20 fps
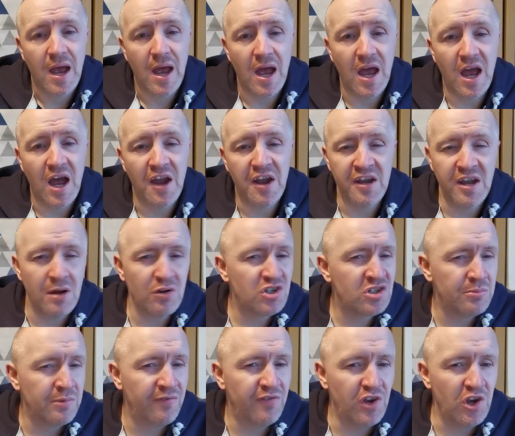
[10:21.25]
And I know
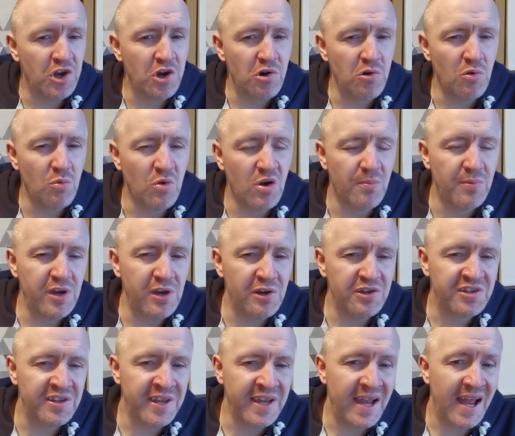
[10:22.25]
some of you will be
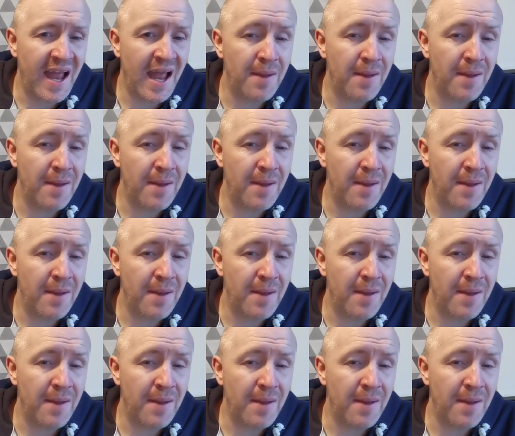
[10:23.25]
using the